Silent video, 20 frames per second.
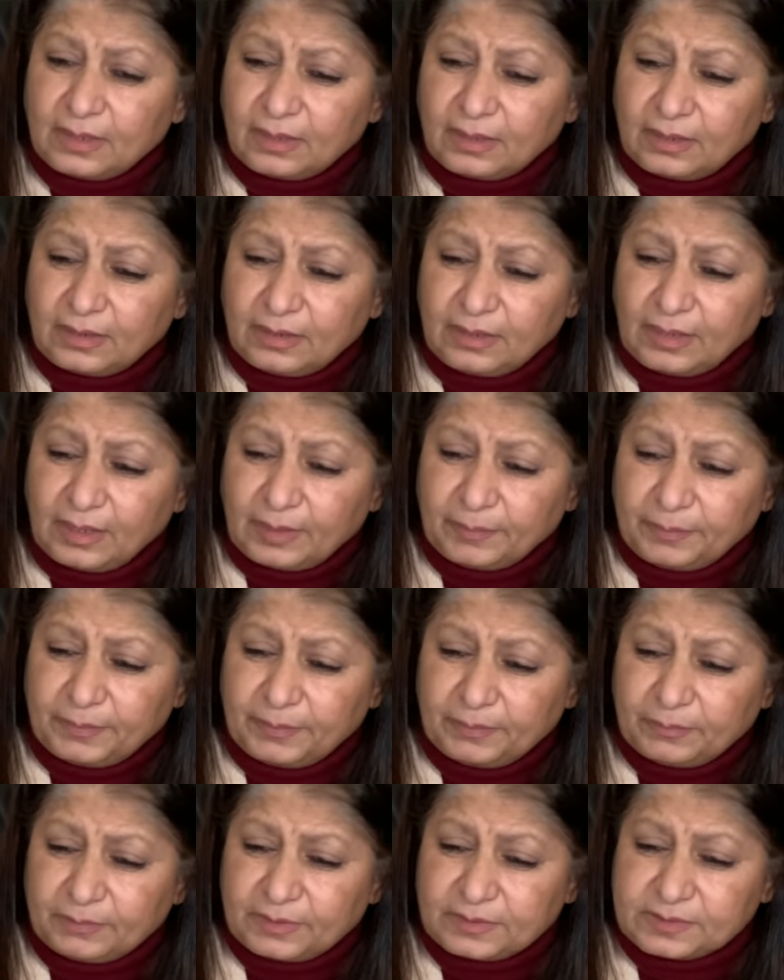
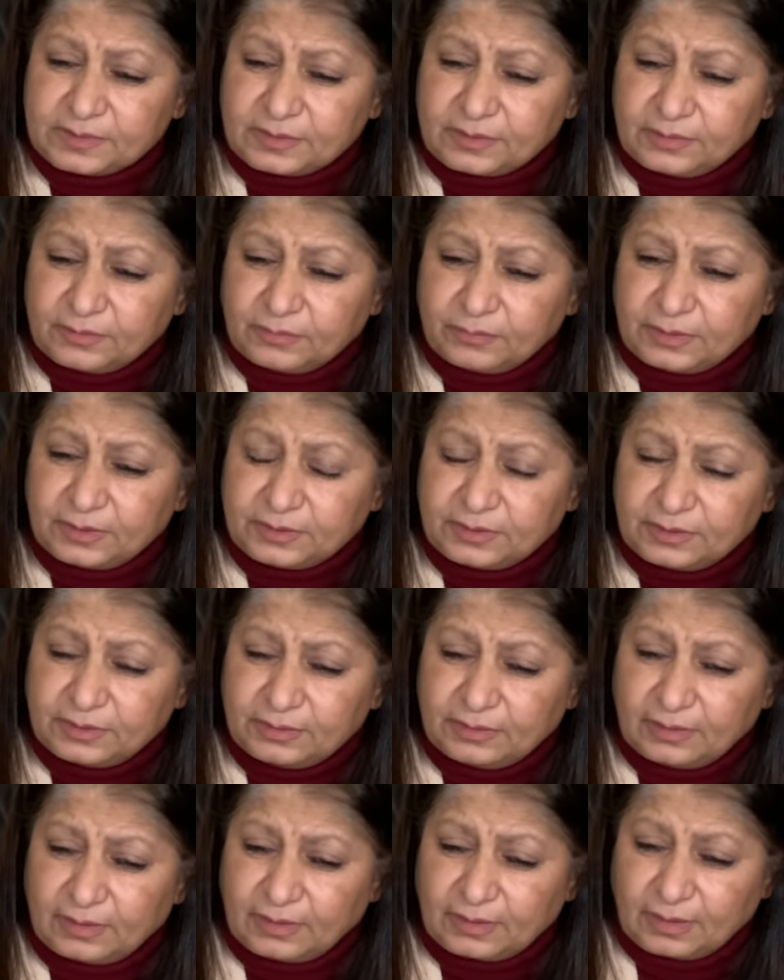unhappy with the
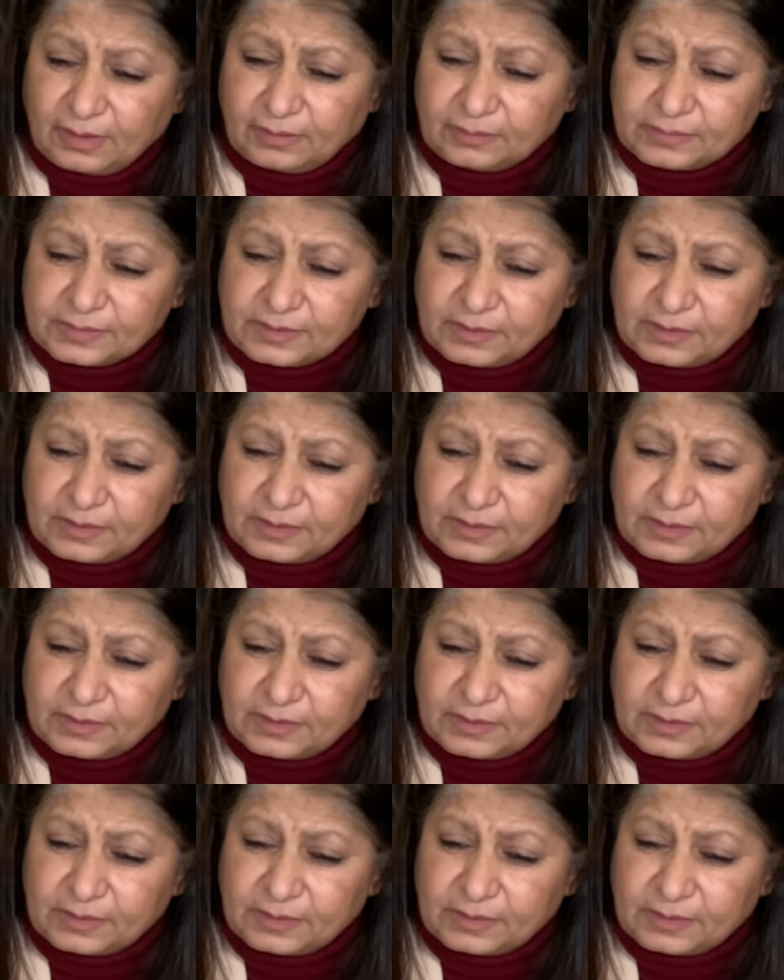situation around